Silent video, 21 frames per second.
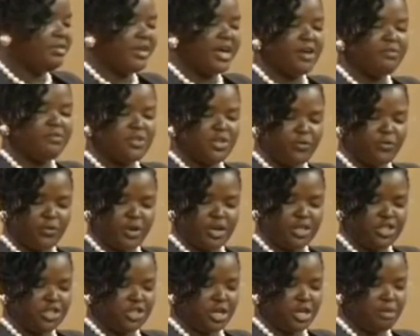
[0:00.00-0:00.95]
They have
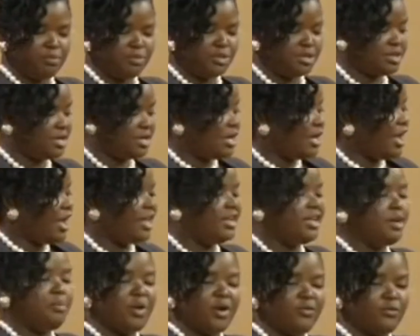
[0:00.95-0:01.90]
different shapes
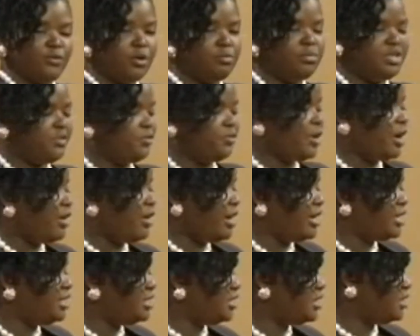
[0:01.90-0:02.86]
and they perform
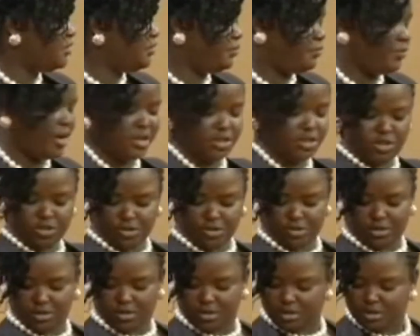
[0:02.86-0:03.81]
different
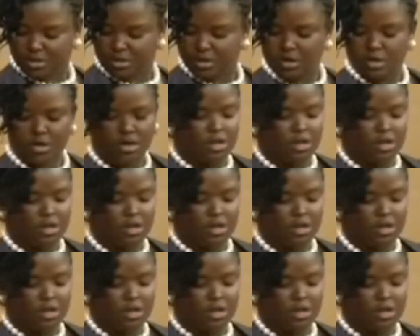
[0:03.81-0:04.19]
functions.